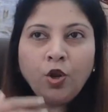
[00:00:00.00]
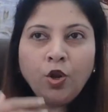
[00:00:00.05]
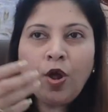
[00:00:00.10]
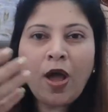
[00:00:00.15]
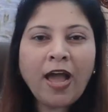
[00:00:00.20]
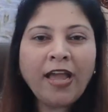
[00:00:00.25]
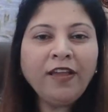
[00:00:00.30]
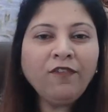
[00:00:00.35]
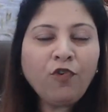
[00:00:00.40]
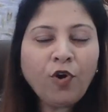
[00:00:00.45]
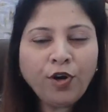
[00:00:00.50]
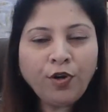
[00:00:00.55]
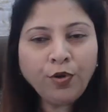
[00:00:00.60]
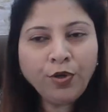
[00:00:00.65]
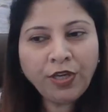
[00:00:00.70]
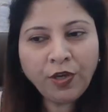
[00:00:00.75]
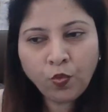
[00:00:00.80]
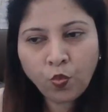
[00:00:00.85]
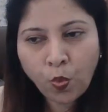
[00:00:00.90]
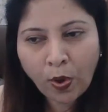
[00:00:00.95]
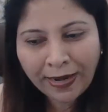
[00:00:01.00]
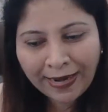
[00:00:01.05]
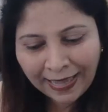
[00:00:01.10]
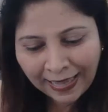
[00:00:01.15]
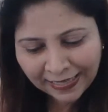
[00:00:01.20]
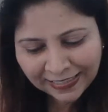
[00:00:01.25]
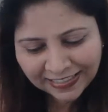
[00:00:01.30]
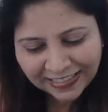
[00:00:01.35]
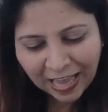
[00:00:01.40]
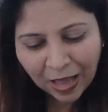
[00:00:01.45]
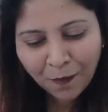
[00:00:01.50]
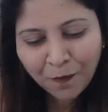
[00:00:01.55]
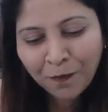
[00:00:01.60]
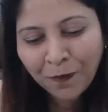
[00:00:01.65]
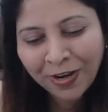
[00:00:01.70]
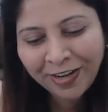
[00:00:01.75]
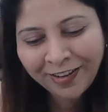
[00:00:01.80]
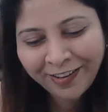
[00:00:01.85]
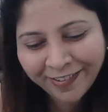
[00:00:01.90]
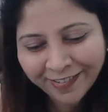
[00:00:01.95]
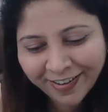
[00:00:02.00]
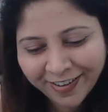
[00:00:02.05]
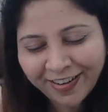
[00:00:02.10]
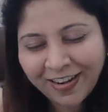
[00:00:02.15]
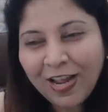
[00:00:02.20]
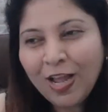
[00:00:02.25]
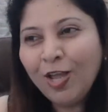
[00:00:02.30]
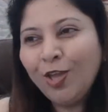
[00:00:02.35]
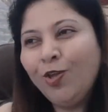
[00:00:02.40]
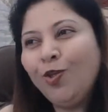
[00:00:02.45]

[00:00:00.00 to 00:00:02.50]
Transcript: I want to give one example here.